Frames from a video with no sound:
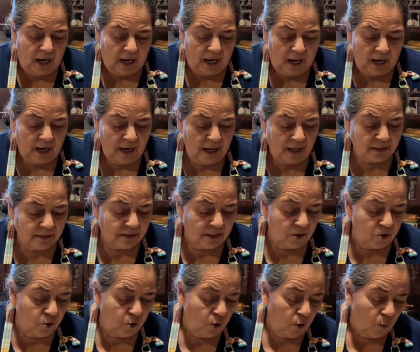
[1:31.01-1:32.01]
And I said,
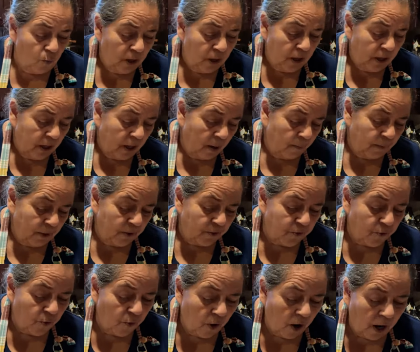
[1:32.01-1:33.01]
you know what? I'm going to
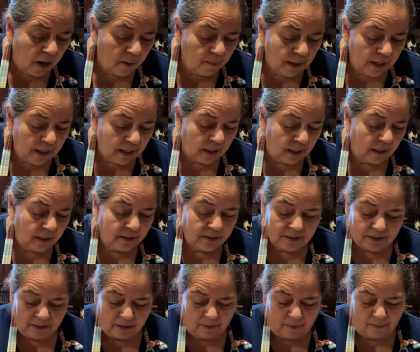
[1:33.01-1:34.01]
try making
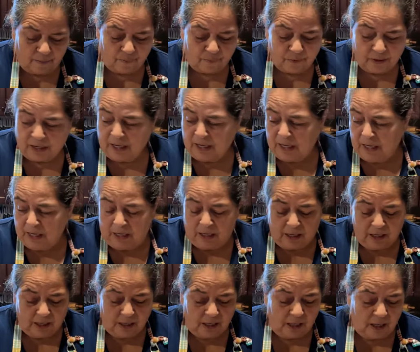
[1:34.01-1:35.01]
some
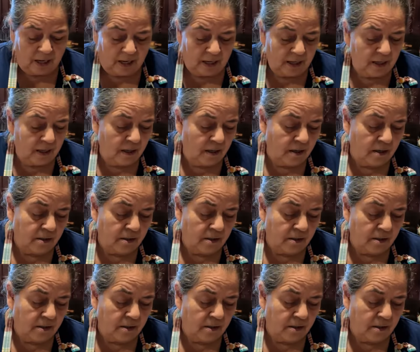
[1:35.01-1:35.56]
like